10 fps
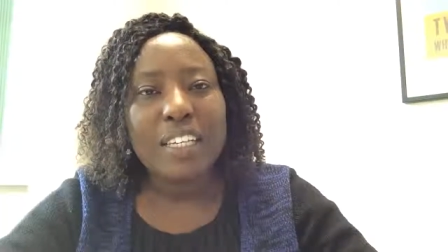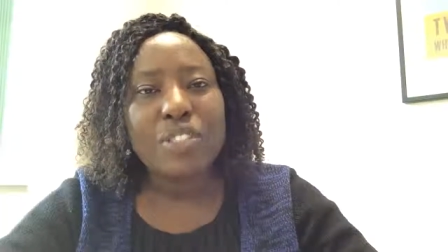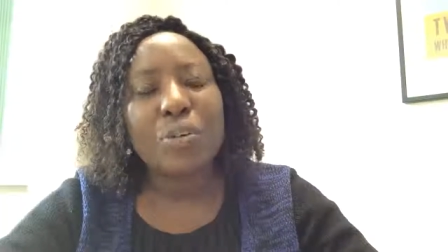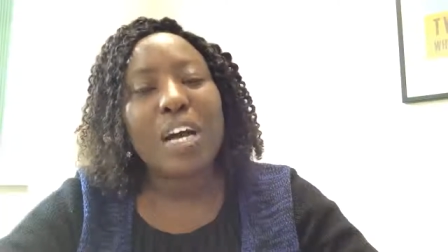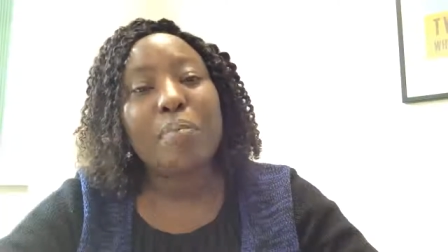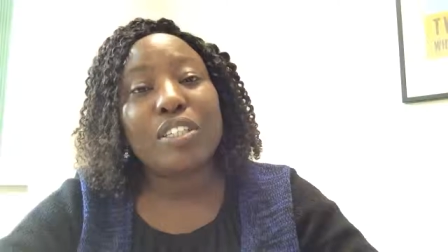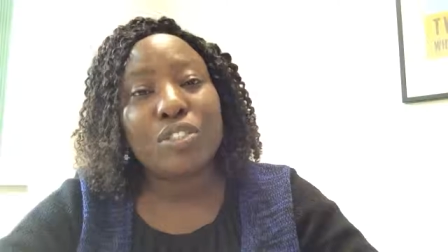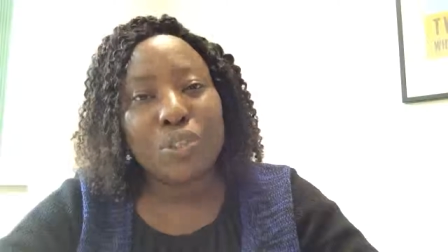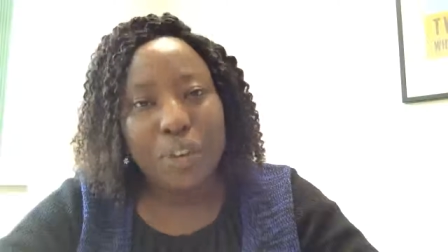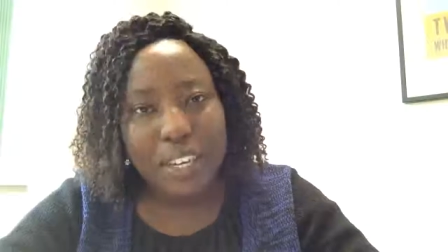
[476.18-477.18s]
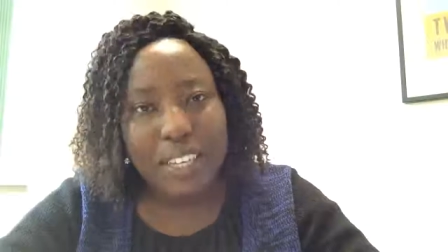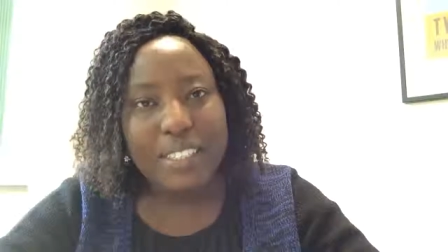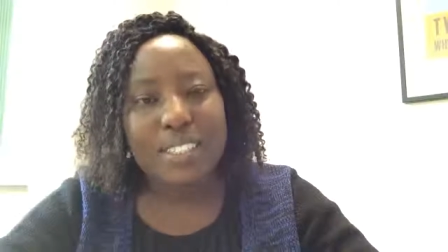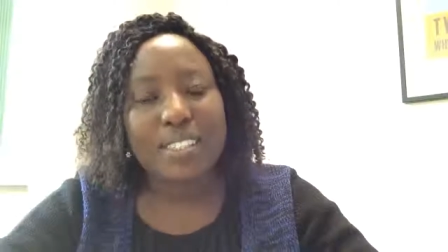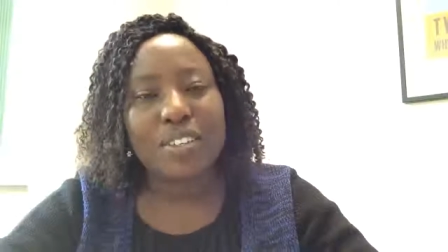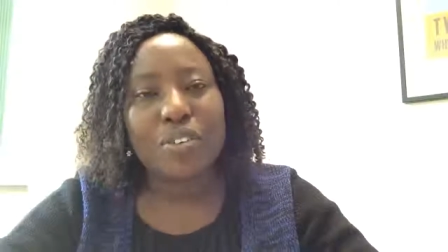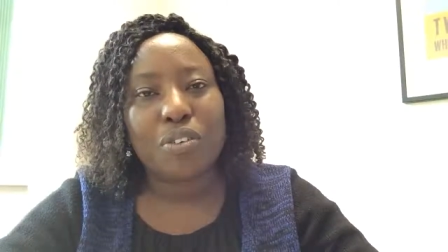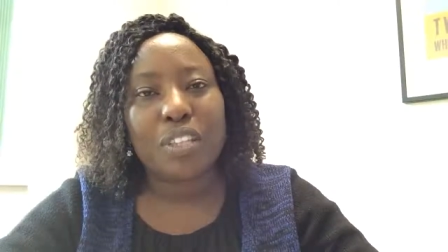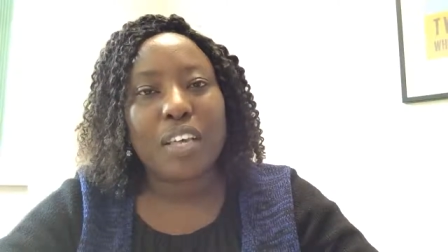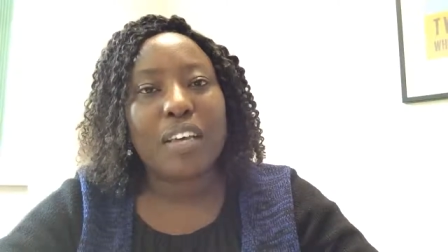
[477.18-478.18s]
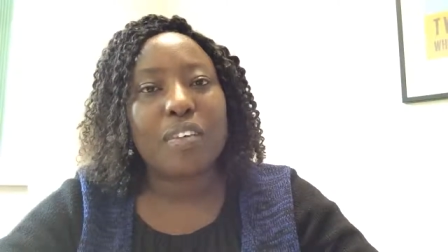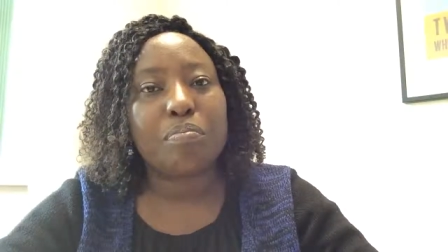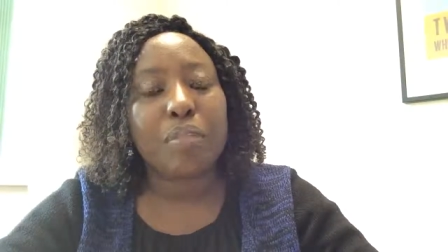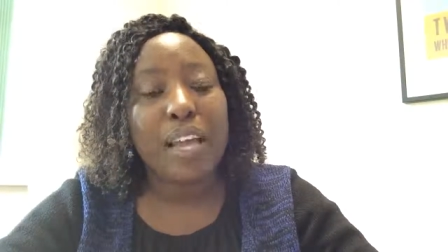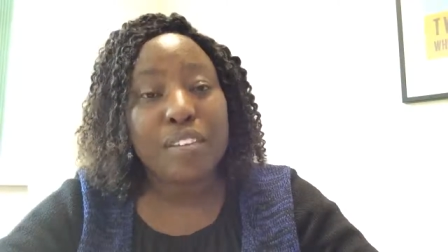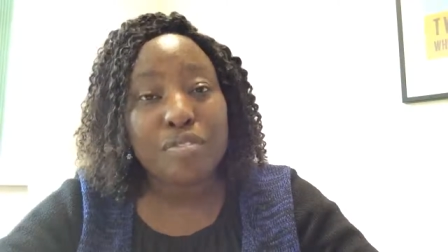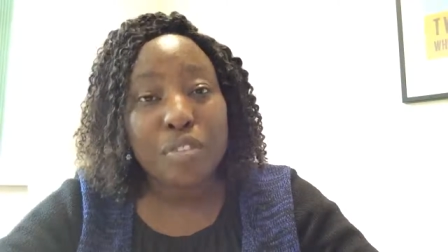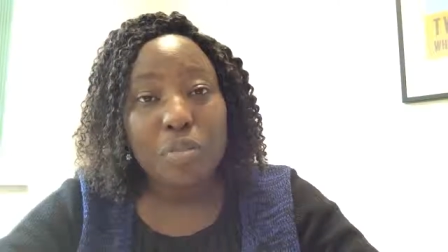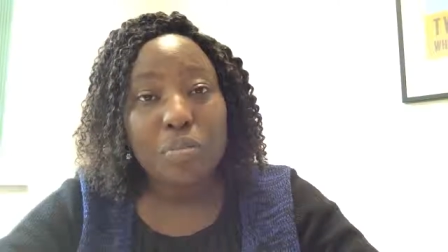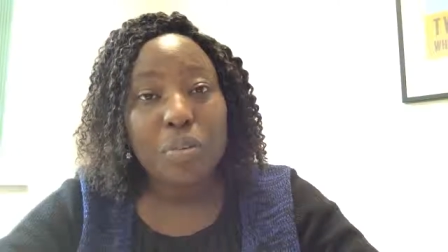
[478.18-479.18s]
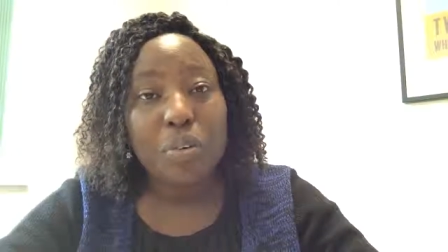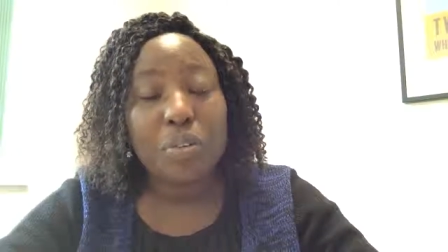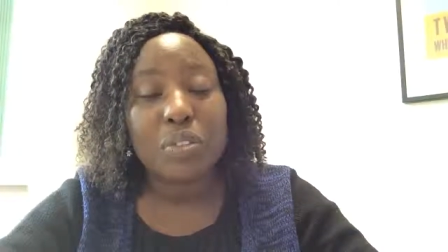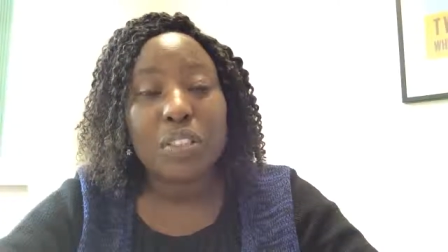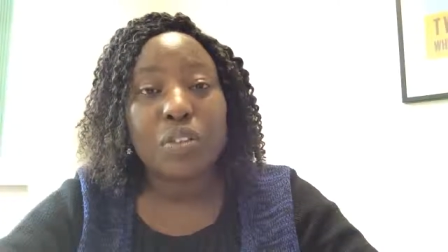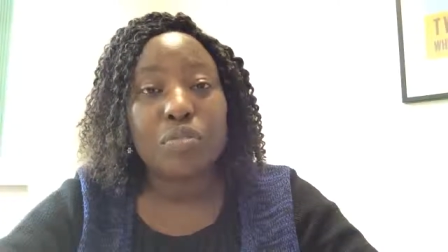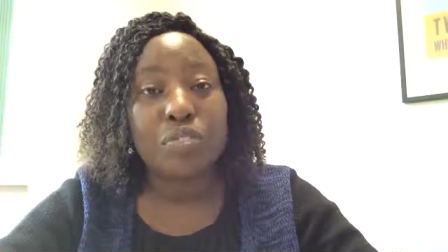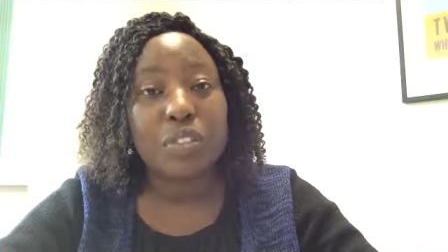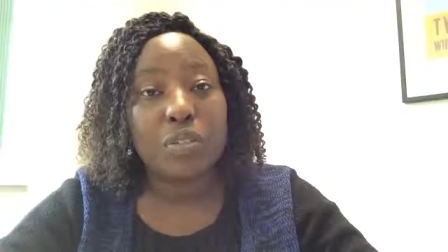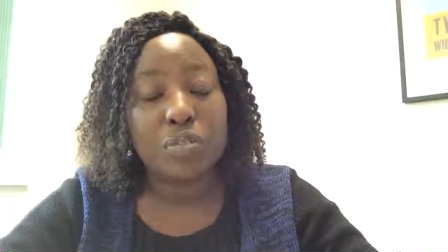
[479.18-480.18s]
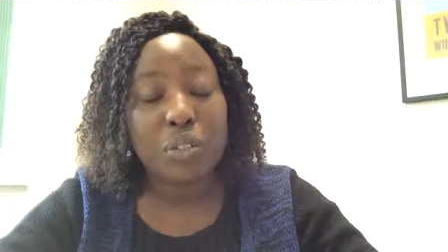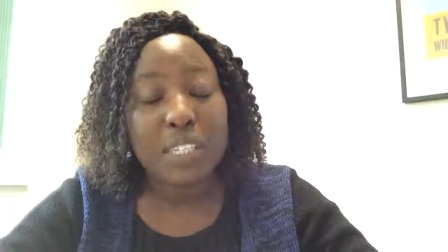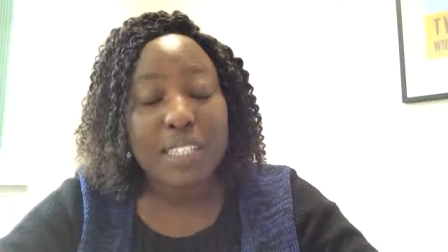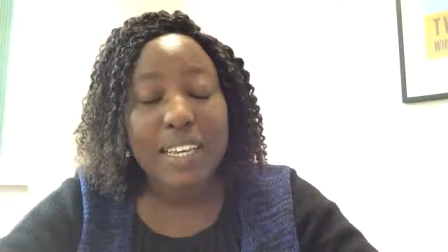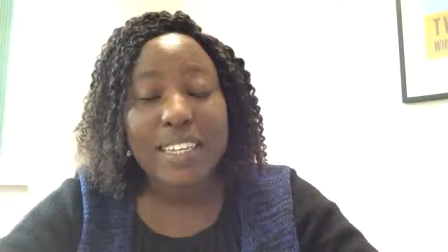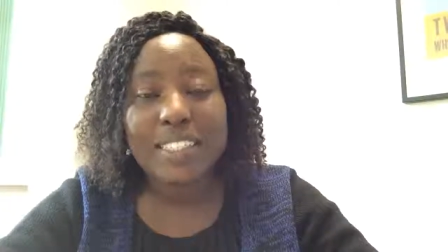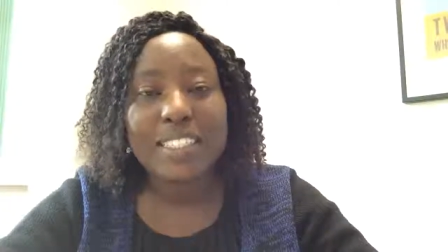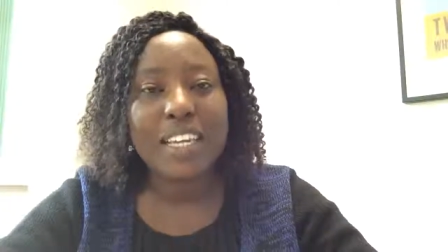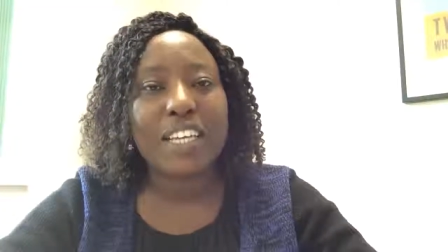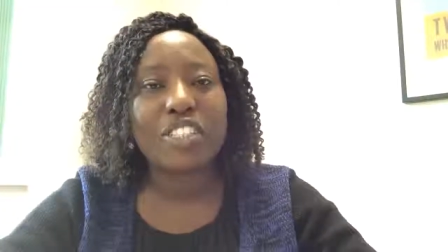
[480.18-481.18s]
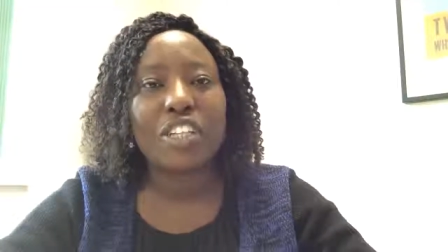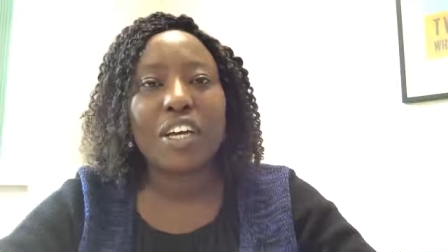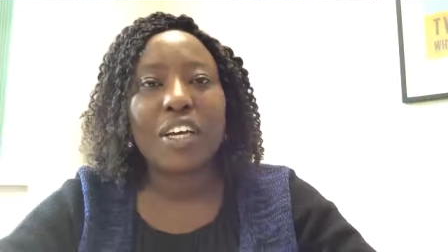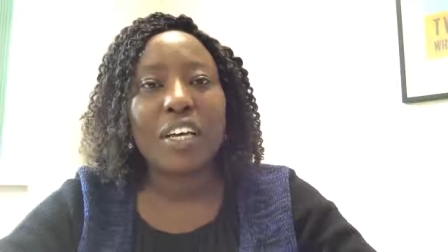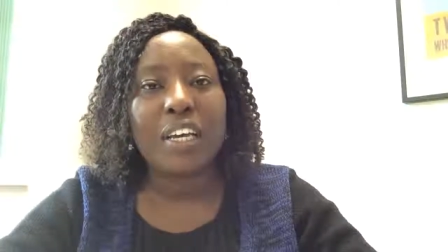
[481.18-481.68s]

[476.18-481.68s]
So come and join us on the platform on of, of Dr. Sunday Adelaja.